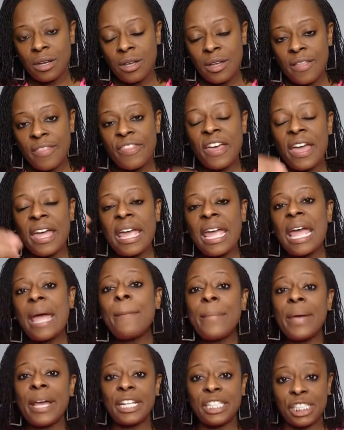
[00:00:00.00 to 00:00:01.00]
the
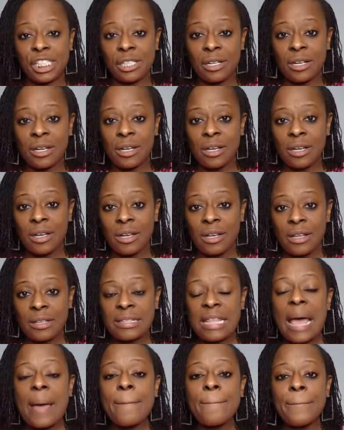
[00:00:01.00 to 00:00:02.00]
image
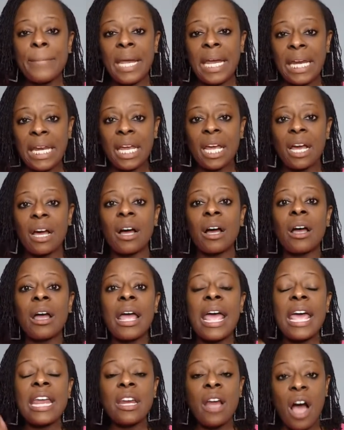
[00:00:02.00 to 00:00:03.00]
that media
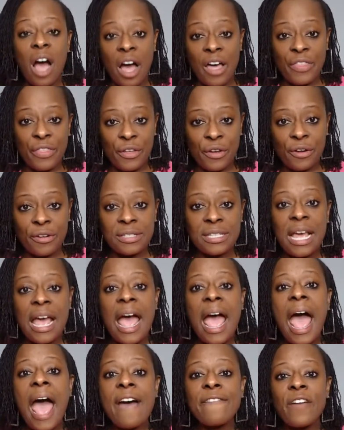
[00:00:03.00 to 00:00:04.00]
and others
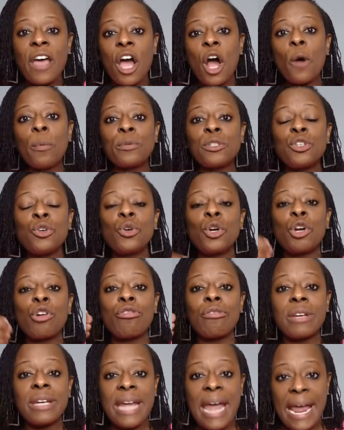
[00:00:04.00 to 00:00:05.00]
have helped to
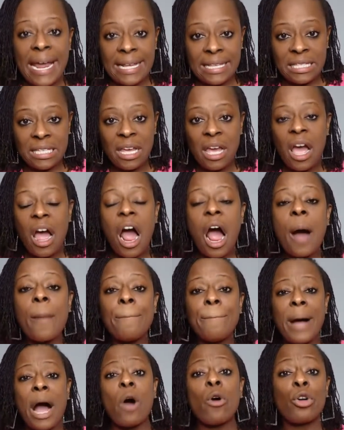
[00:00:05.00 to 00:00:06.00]
create
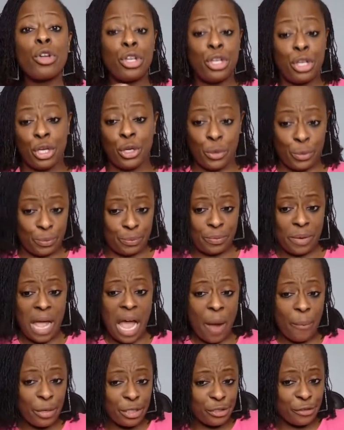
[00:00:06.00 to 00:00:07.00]
about you. How
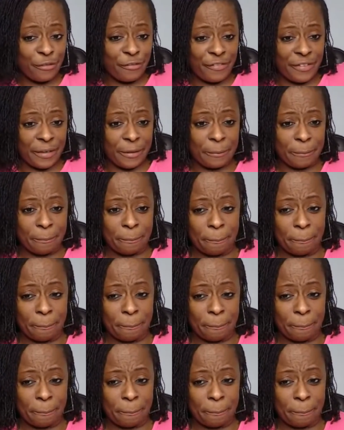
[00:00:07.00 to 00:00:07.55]
would you feel?